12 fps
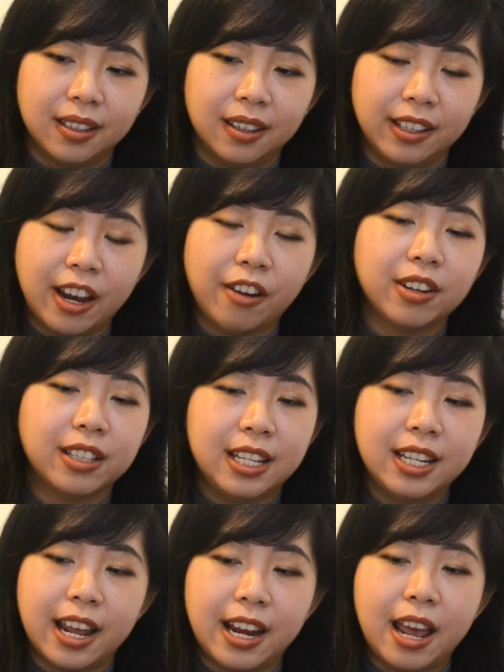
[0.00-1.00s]

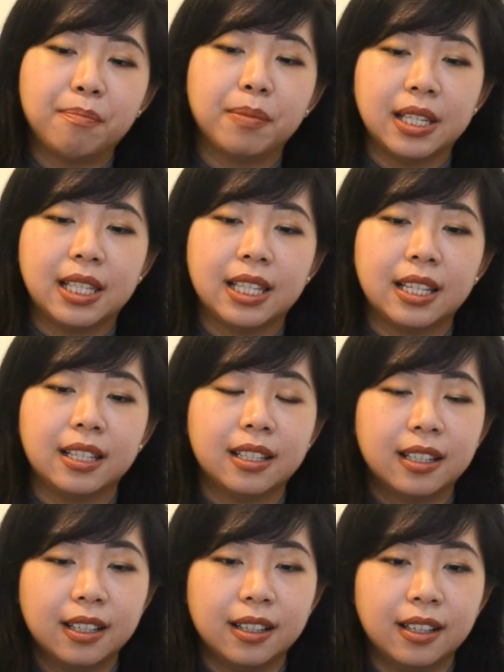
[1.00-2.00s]
guarantee that person
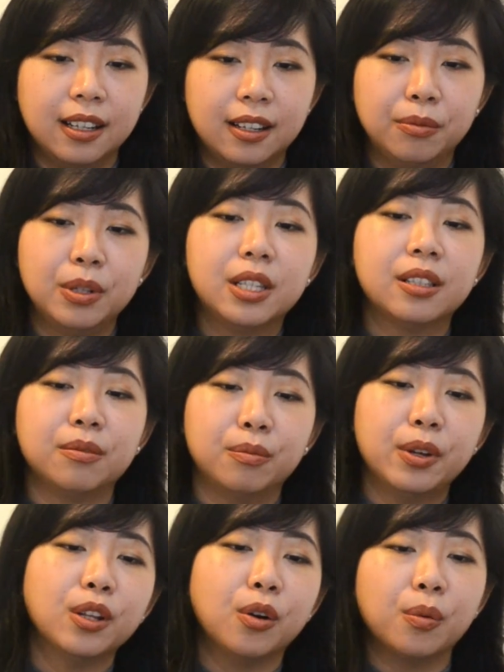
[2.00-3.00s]

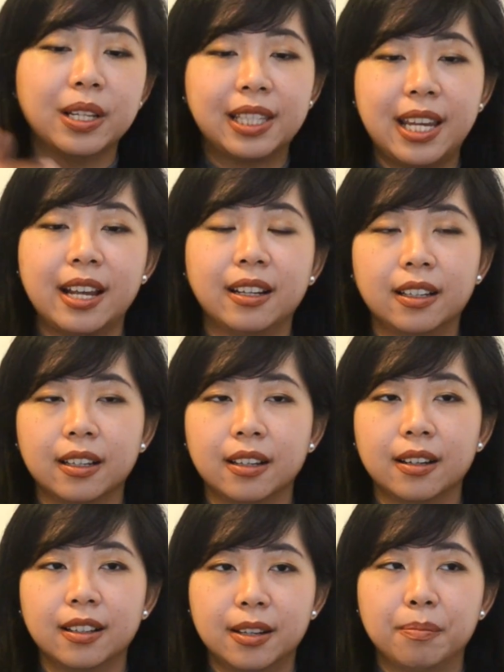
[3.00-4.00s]
will overtake
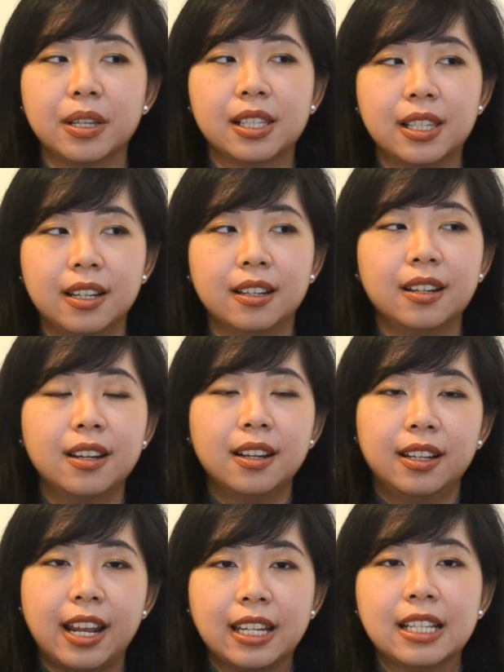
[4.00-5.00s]
the person
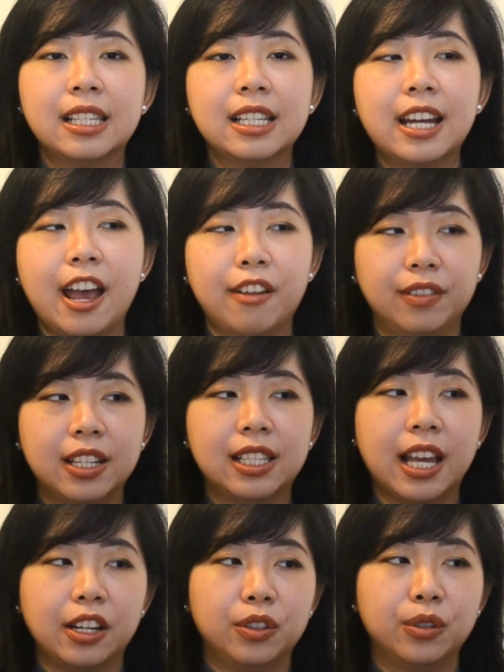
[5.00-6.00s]
that doesn't have this
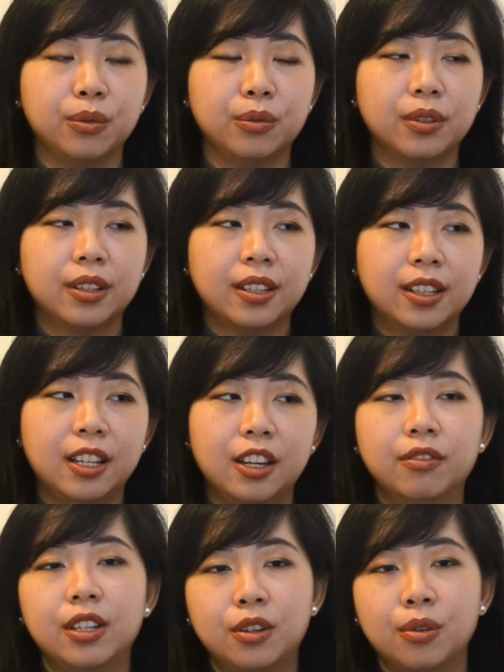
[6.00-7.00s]
attitude,
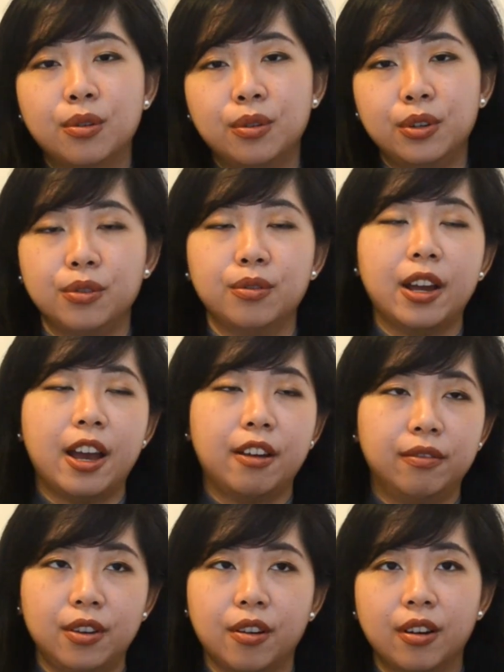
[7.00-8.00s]
even though you have
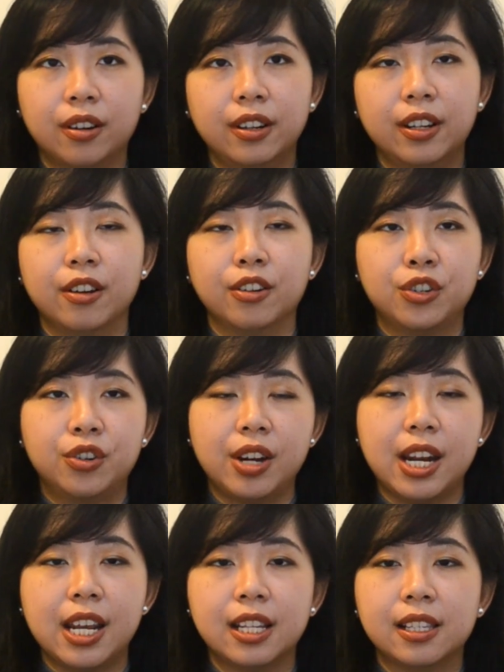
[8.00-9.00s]
your
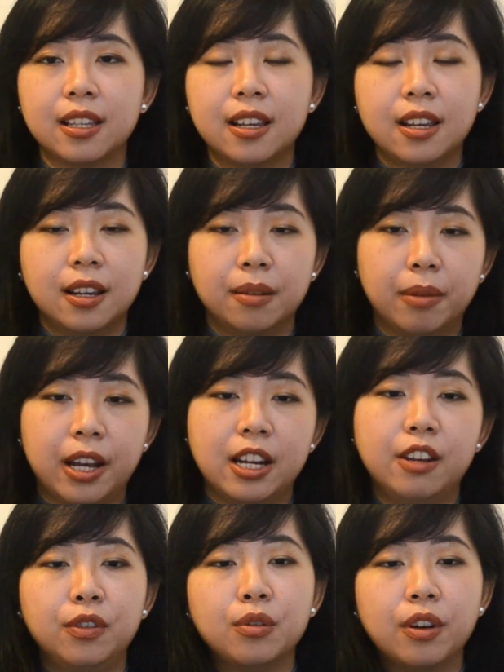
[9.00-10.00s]
straight A's. But
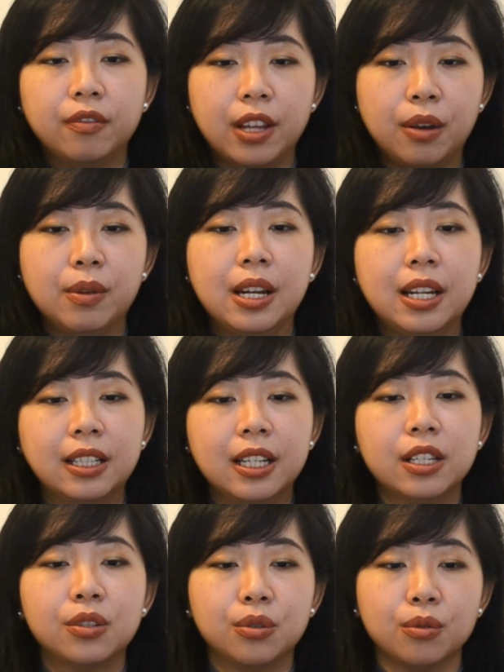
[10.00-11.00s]
you have that
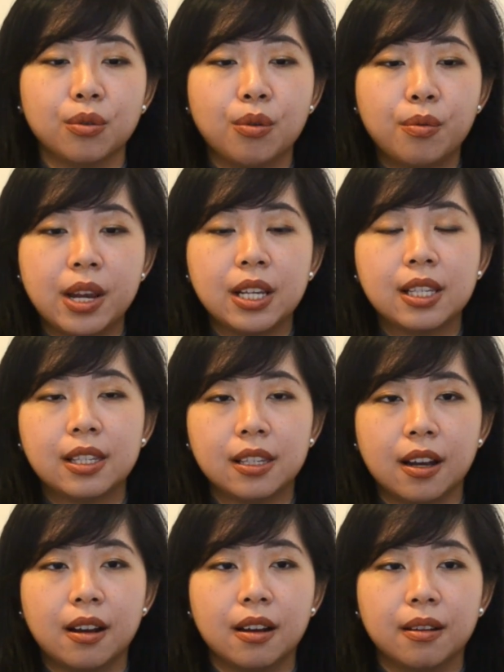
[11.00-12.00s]
willingness to always
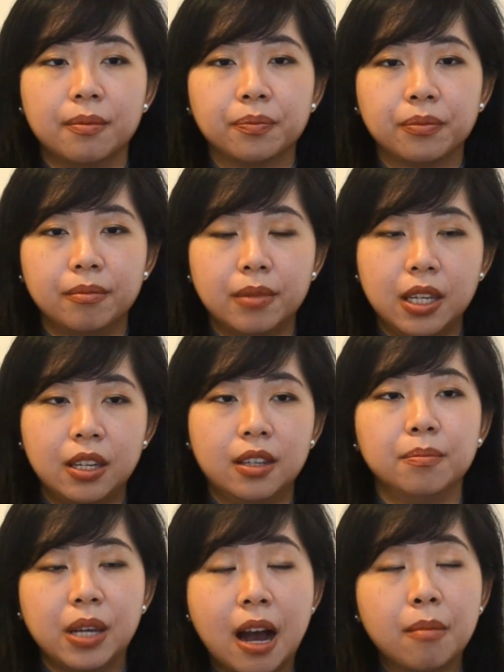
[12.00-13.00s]

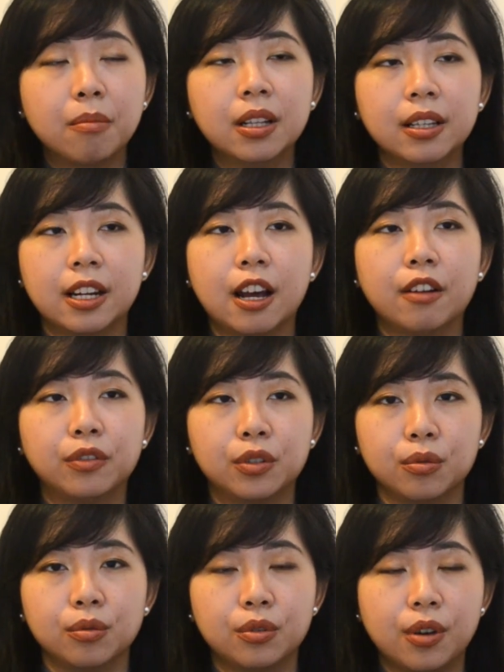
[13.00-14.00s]
be humble enough to
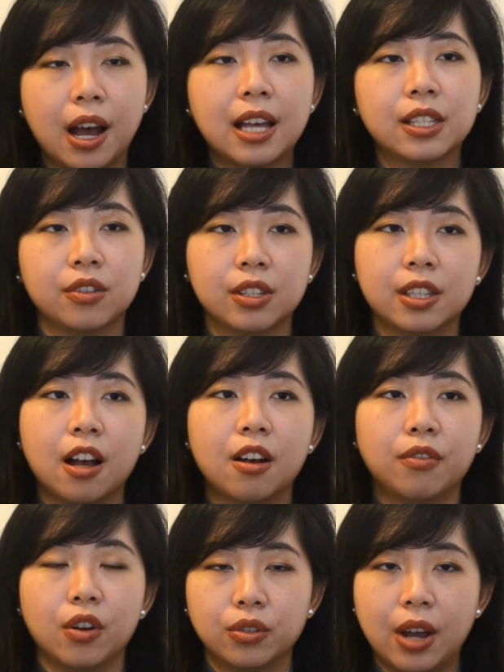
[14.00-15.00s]
ask
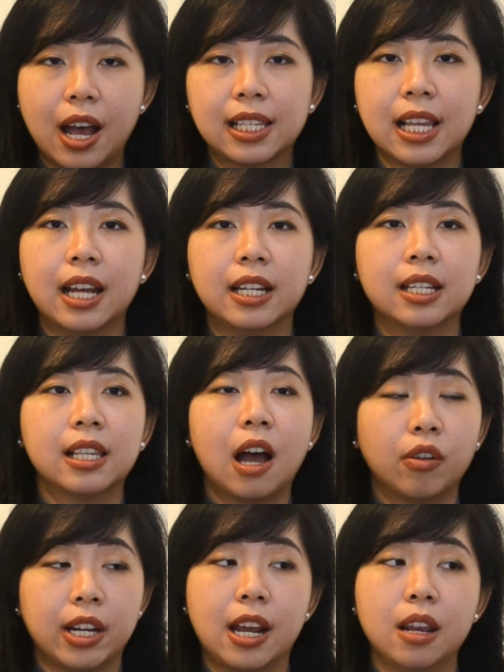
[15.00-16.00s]
yourself or to ask others,
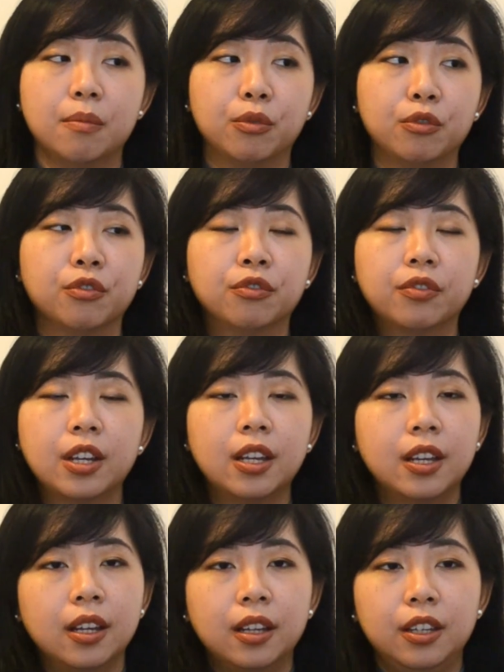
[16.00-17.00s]
how can I improve,
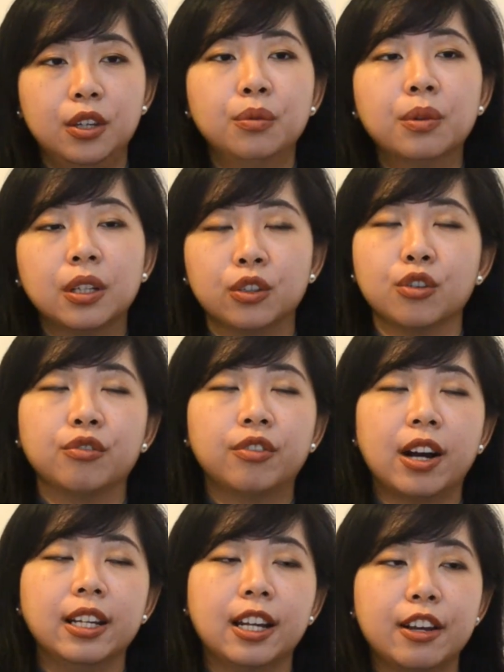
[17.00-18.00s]
you will go
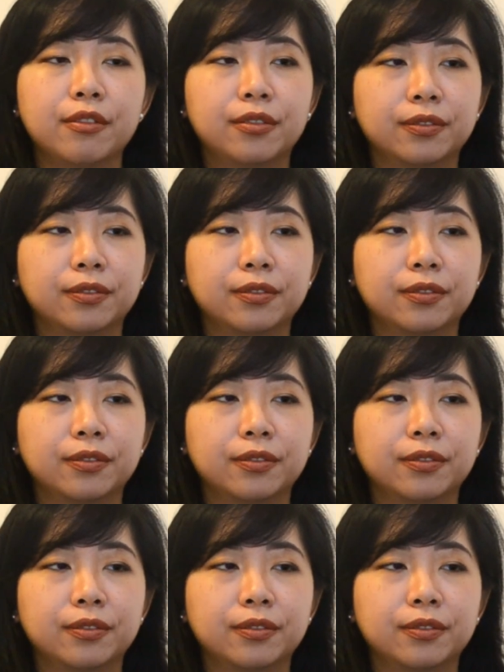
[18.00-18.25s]
far in life.